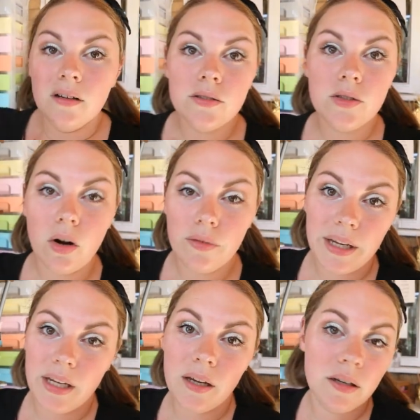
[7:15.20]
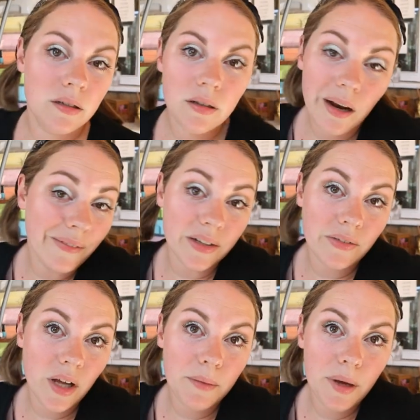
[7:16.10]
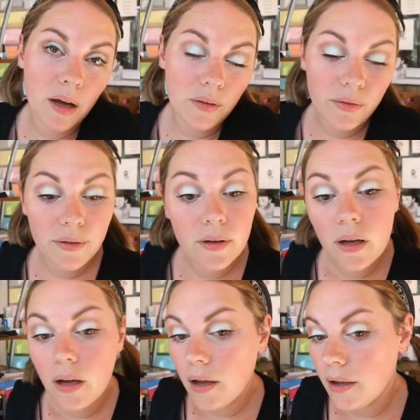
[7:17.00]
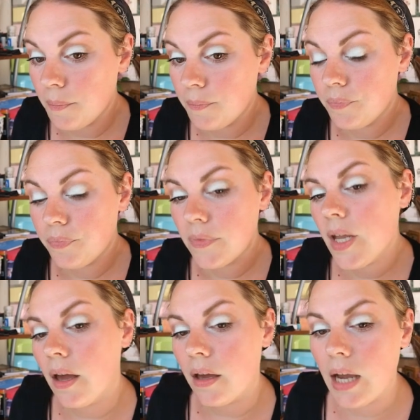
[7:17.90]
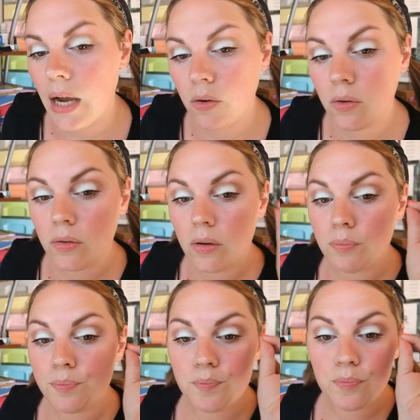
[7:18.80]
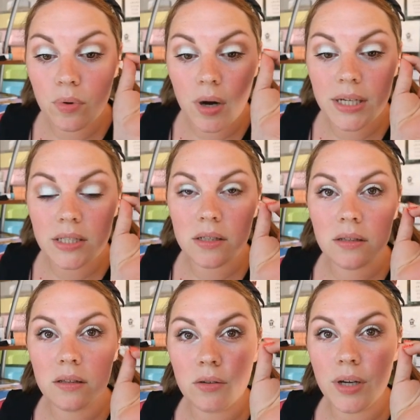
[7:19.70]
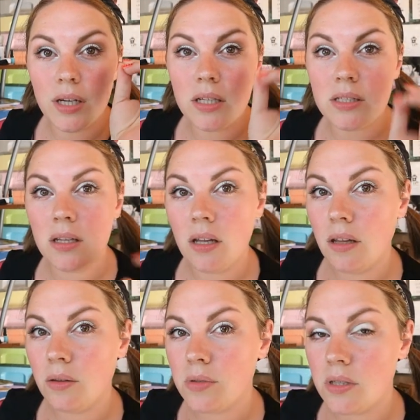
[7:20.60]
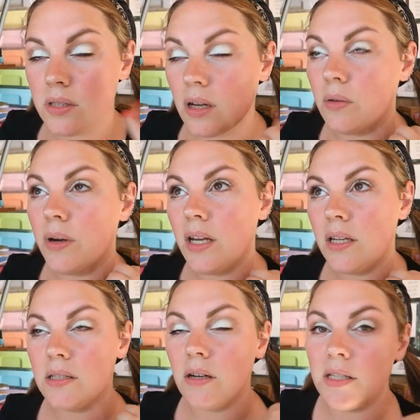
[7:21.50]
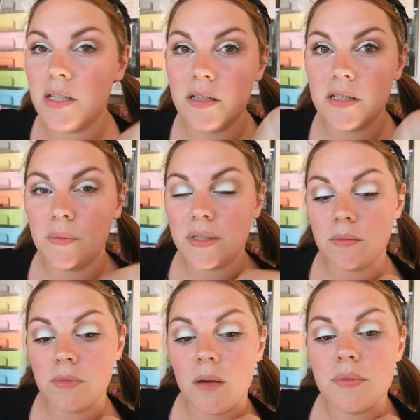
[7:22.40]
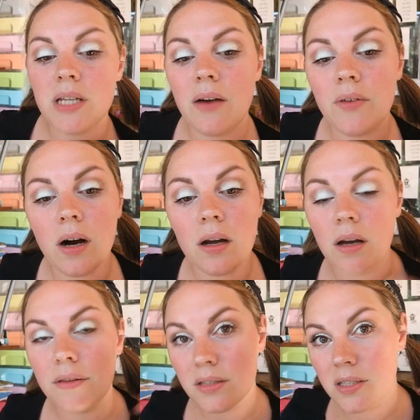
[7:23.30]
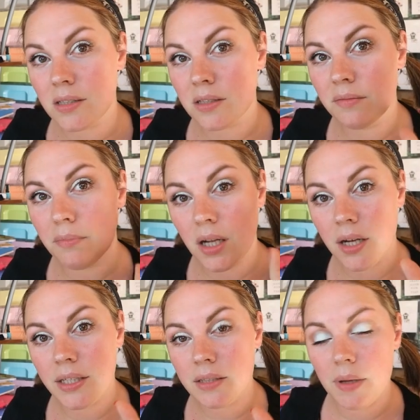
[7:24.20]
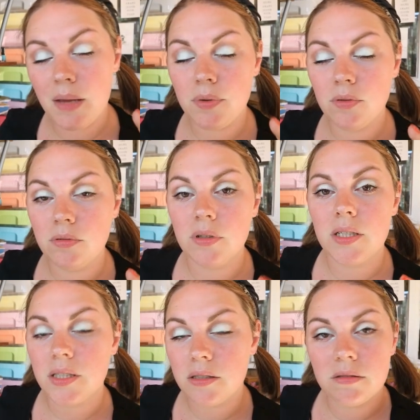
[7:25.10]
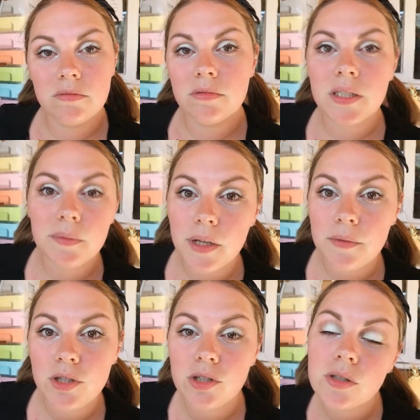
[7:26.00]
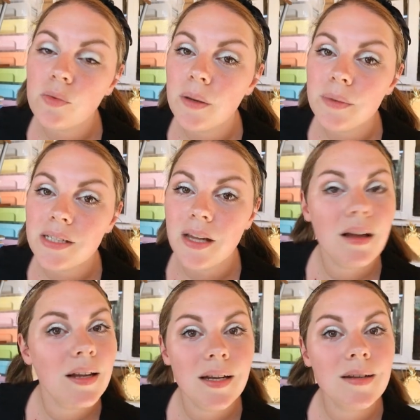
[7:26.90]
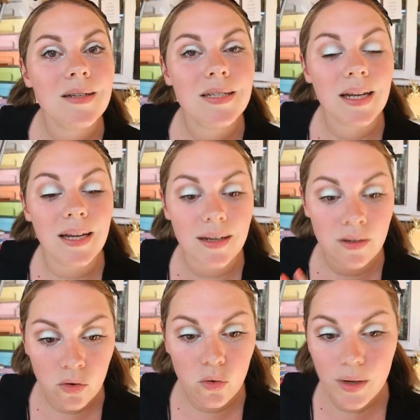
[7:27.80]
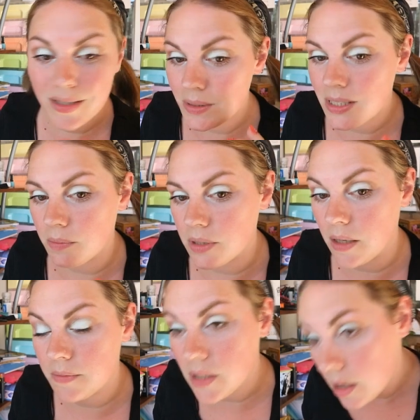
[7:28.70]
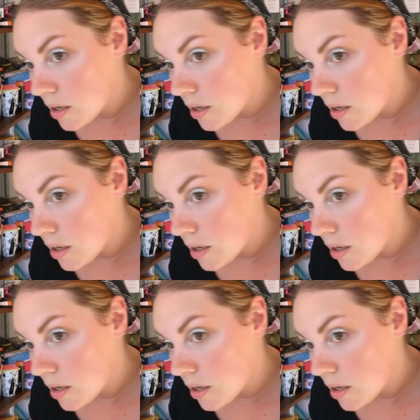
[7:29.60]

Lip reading: Sorry, I live in a flight path. Yeah, how bright the green is and any of them's a subtle. It is nice in the summer sometimes to have a highlight that doesn't blind people, because sometimes you just want to be subtle and understated. Not always, but sometimes.